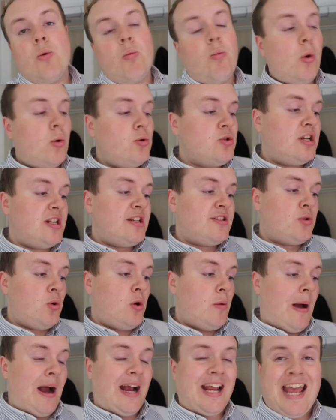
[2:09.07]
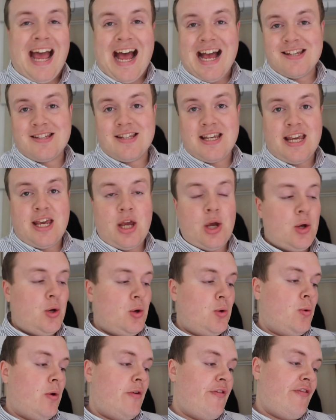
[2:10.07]
Walden is all about Cassie,
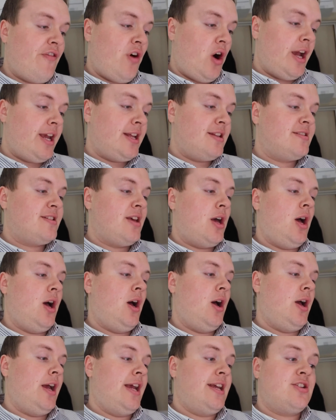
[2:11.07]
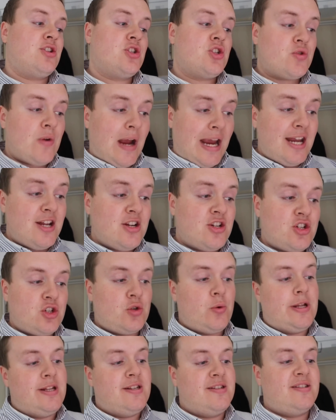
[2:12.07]
who finds her estranged
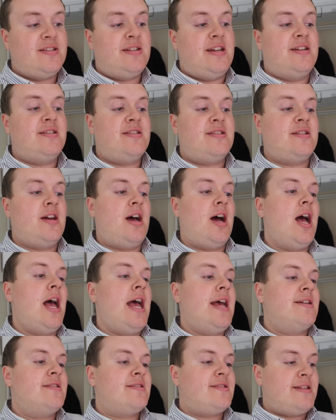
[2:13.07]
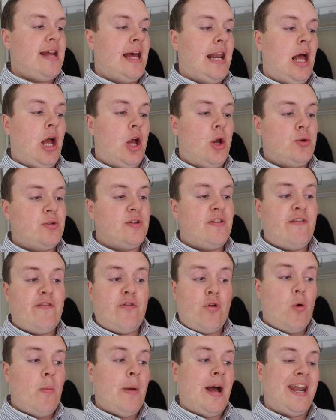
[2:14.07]
twin sister Stella, who's a
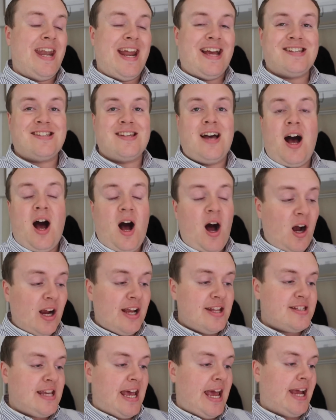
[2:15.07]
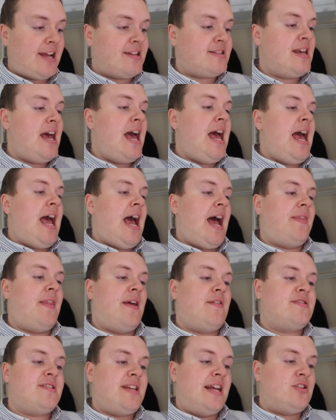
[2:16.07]
former NASA architect, and
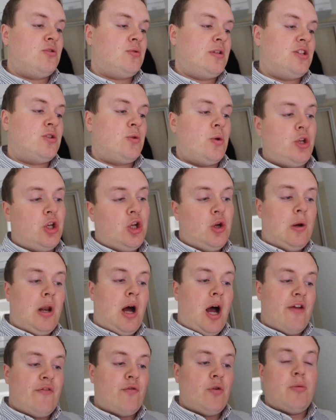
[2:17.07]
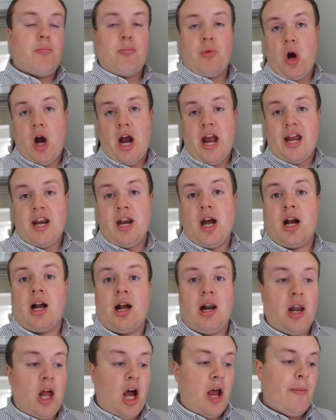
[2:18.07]
they've settled into a new life with Brian, a
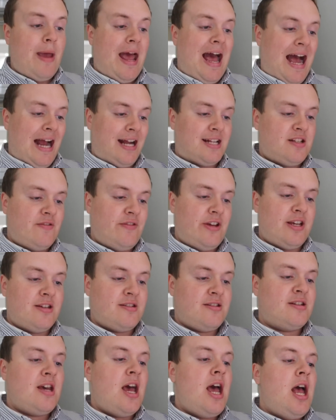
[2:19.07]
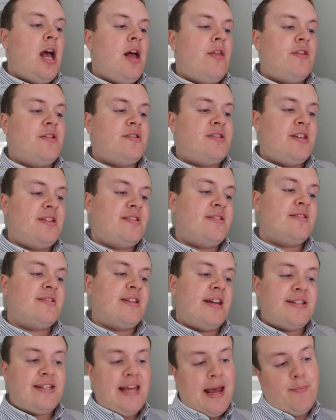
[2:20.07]
climate activist. The sisters
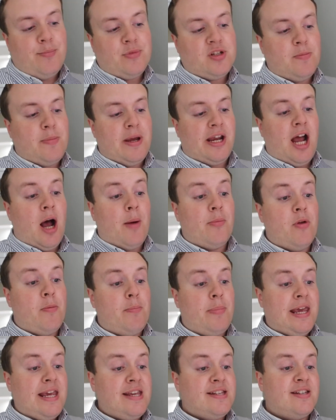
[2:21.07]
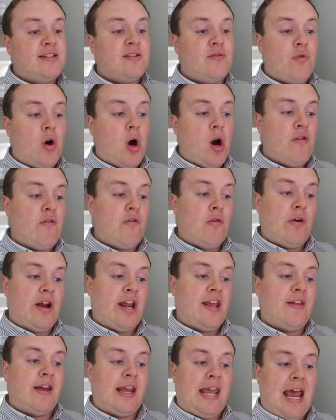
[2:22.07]
attempt to pick up the pieces of
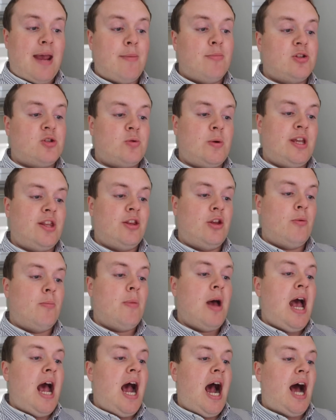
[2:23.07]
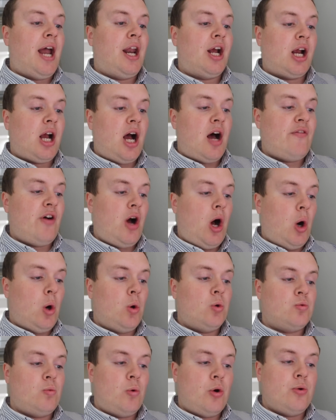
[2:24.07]
rivalry that came between them and uncover
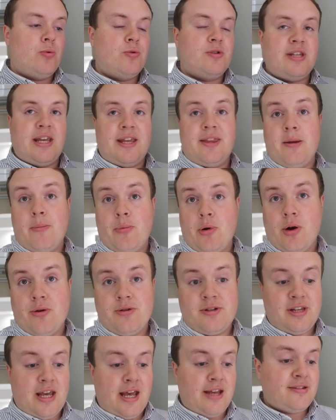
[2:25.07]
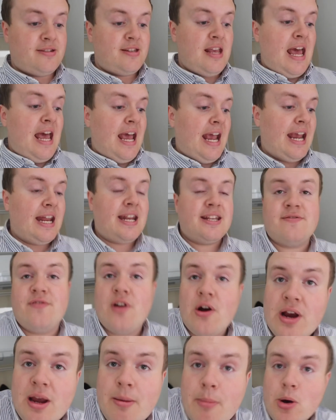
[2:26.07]
old wounds in the process. It is
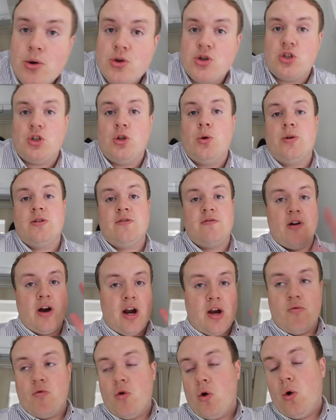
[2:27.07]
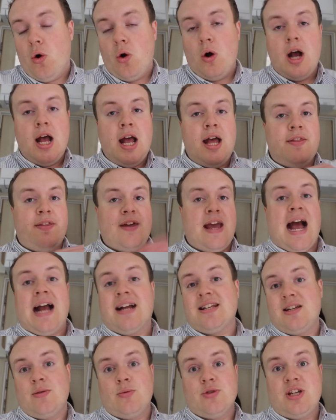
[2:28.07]
very emotional, it's very raw, the
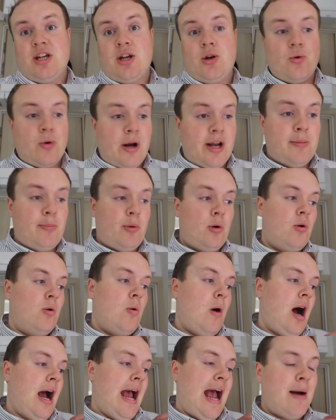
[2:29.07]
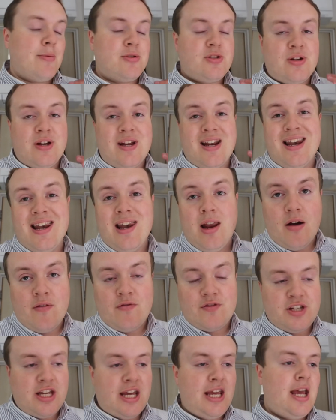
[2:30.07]
acting was incredible, I absolutely
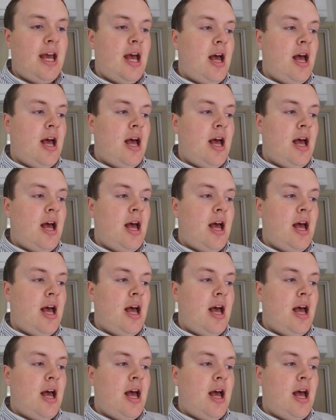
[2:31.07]
loved it.